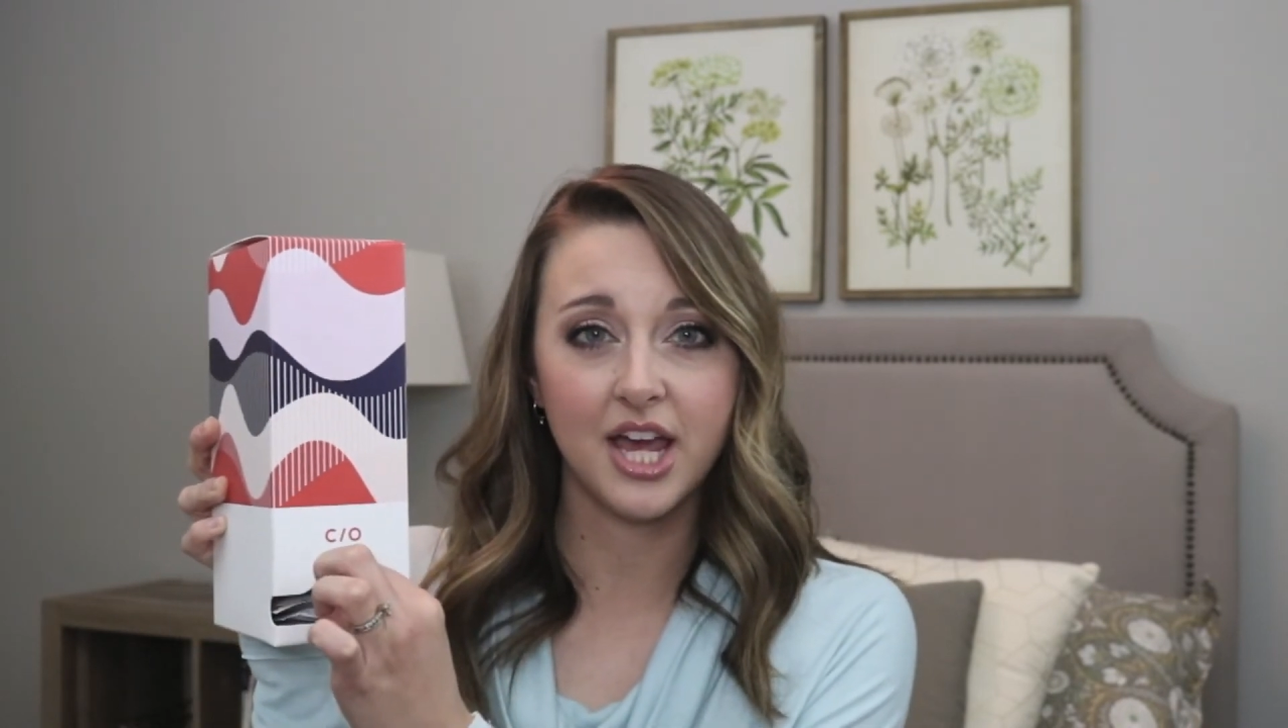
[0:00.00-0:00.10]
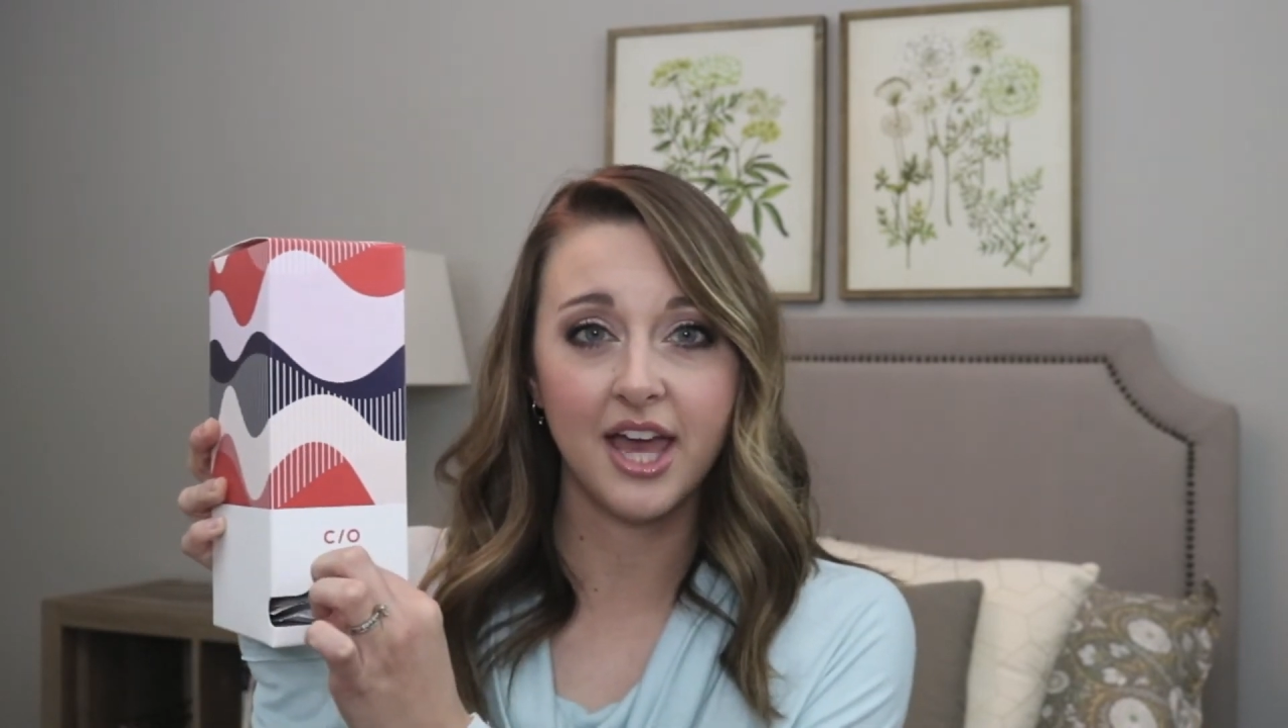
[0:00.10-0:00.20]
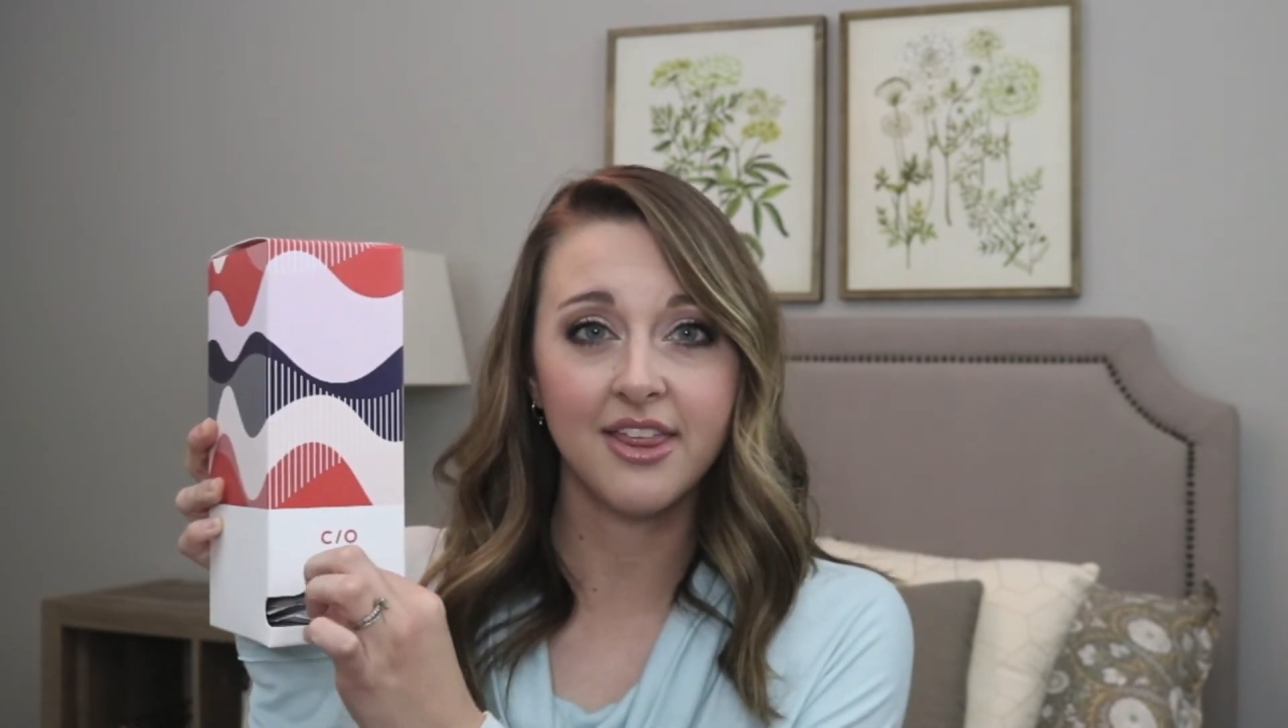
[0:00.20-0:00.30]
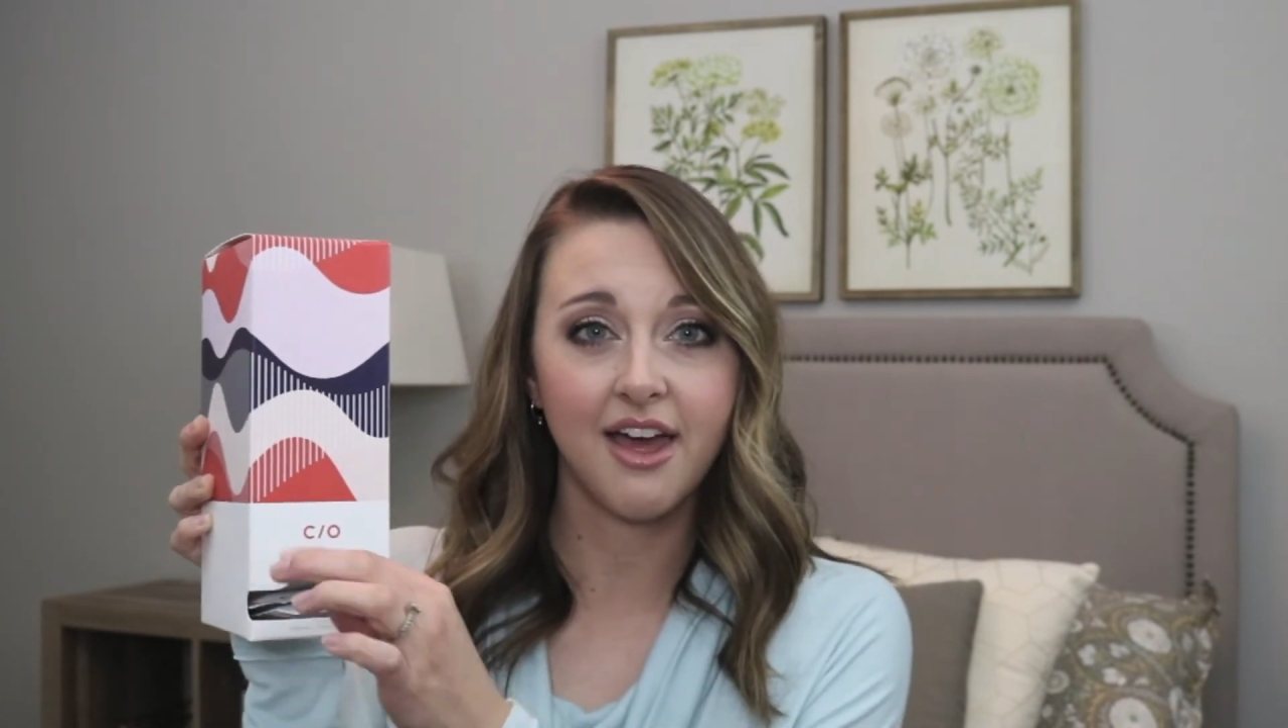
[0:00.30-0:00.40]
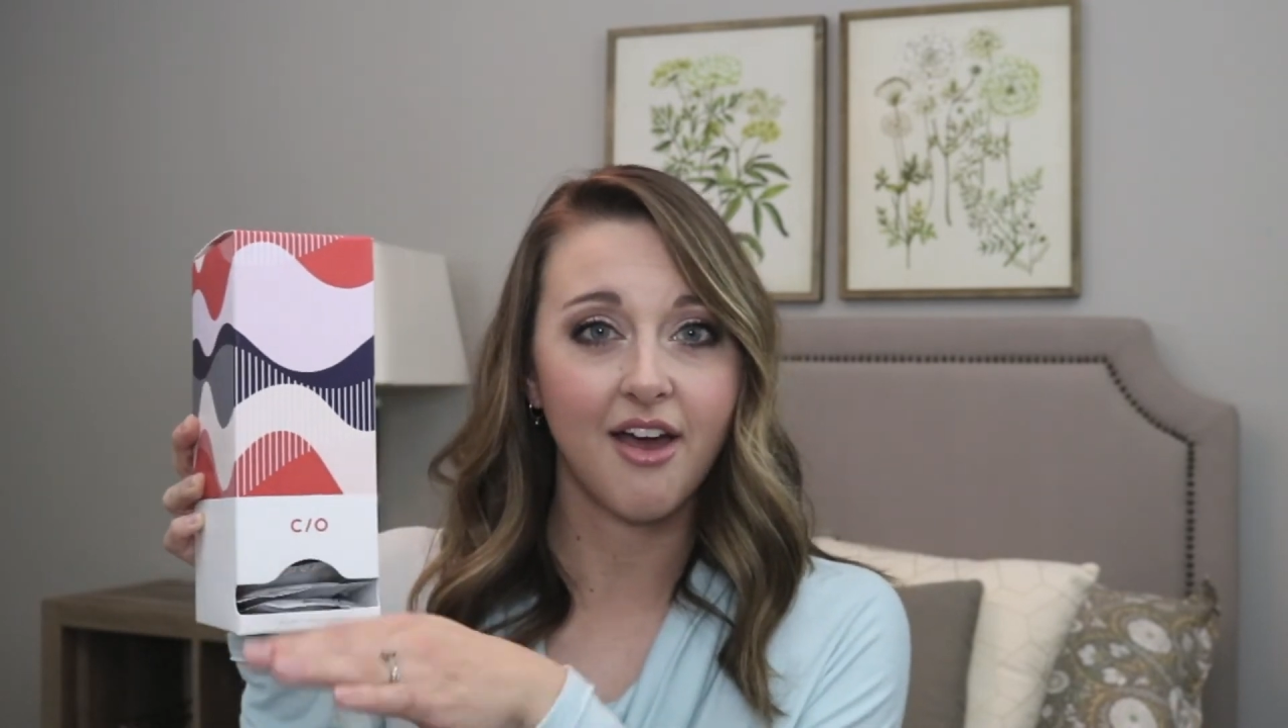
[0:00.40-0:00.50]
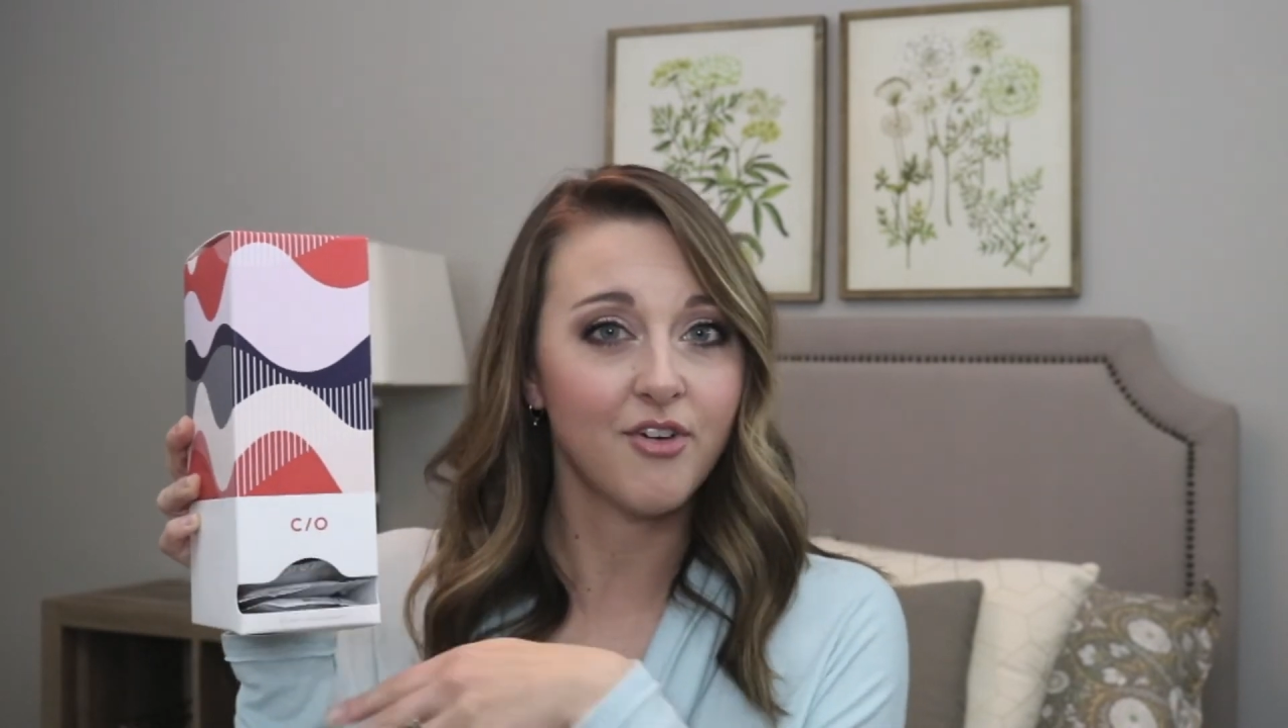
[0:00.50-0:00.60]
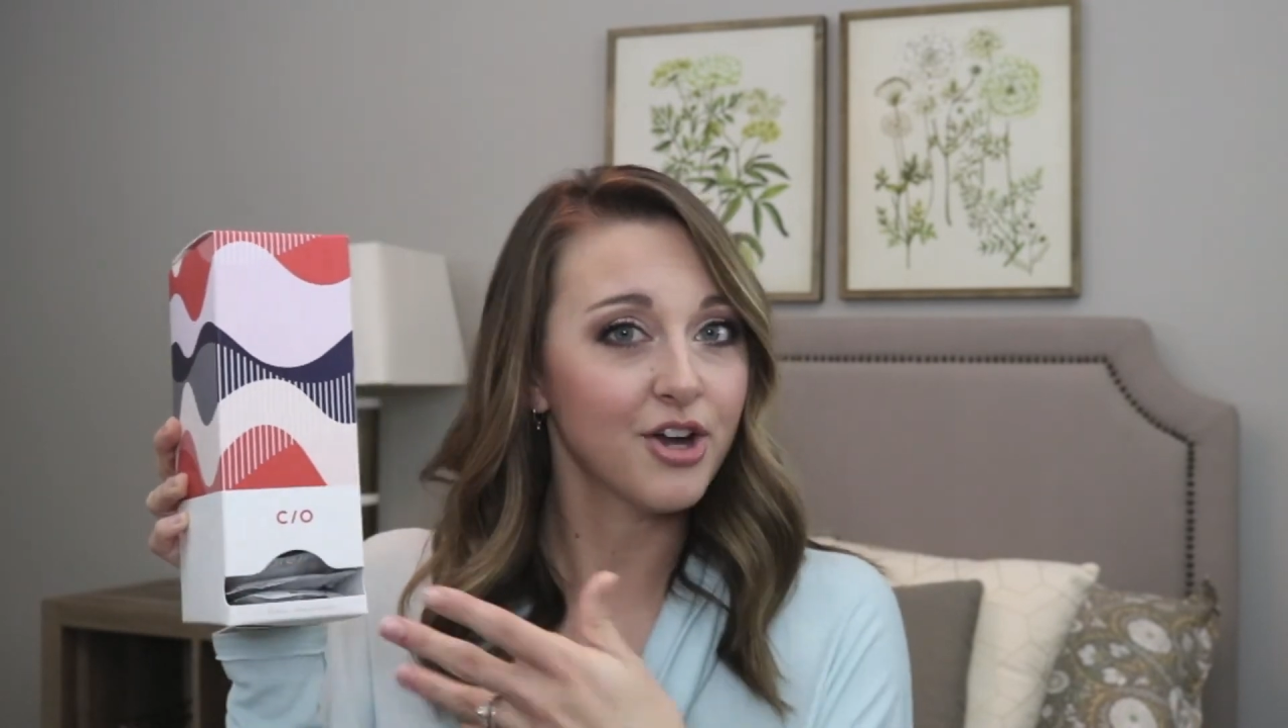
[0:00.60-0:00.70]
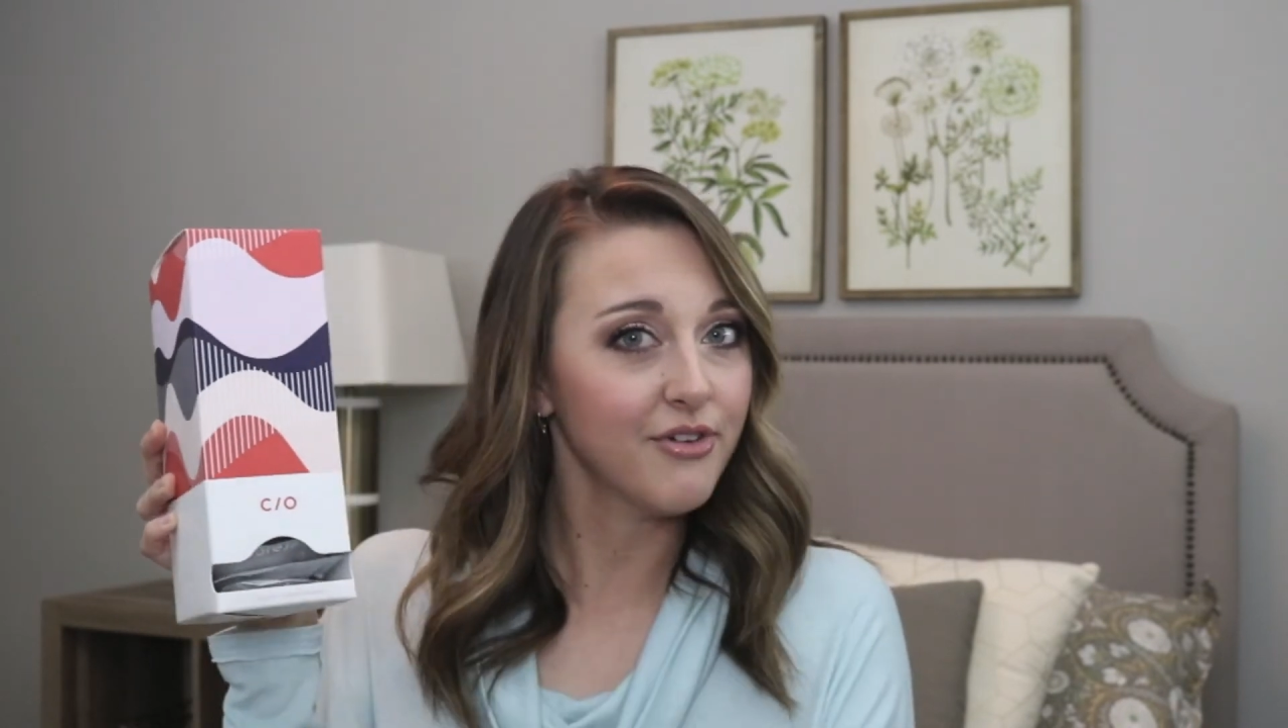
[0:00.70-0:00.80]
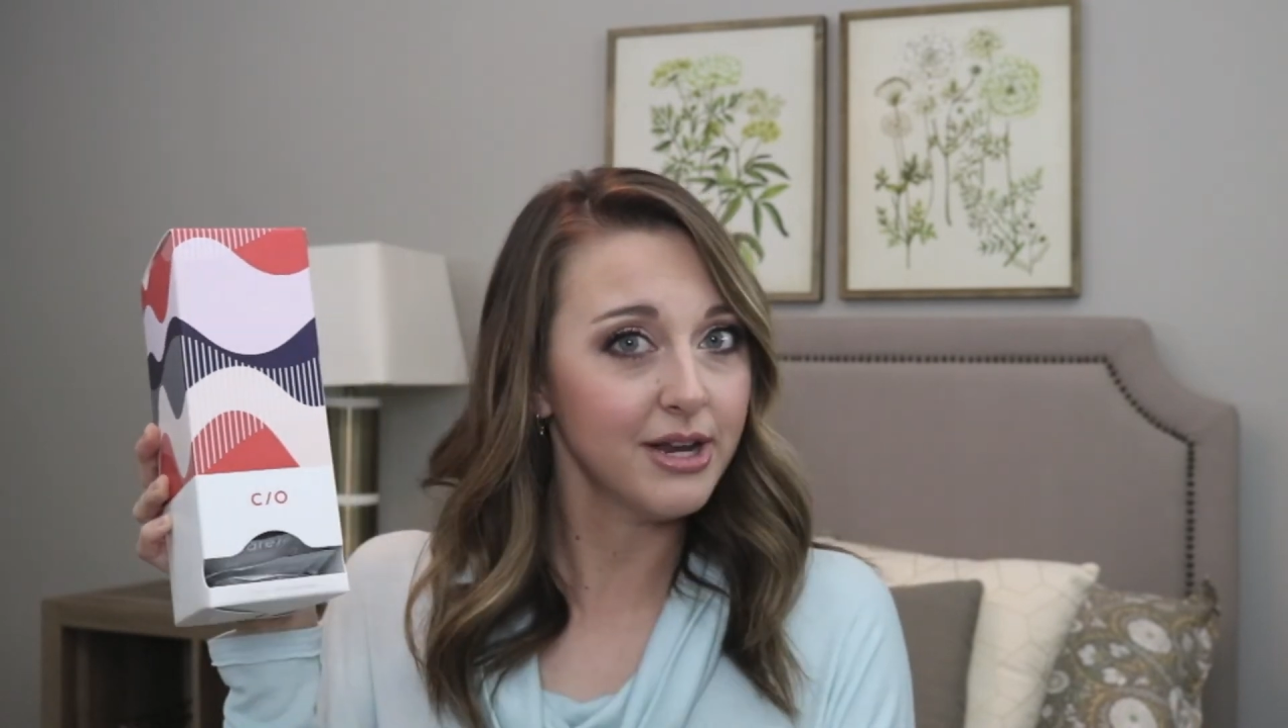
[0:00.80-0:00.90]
day that have all your